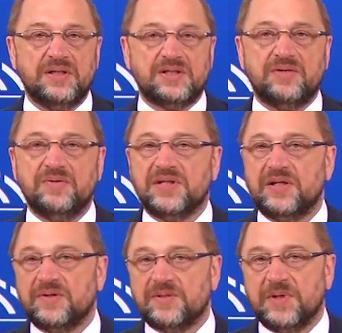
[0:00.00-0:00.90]
Schools and
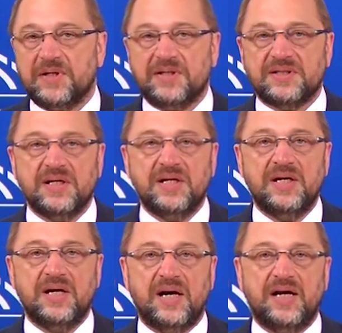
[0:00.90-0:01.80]
hospitals
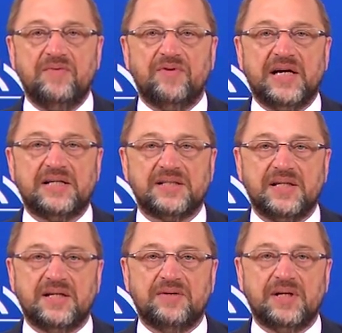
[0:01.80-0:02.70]
are in wrecks,
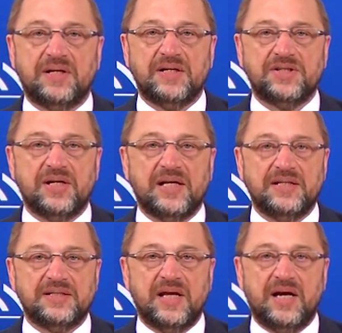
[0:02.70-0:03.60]
and agricultural
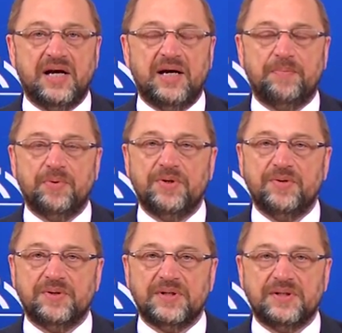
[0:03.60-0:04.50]
lands are
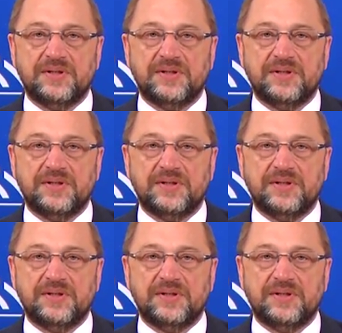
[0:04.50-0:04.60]
polluted.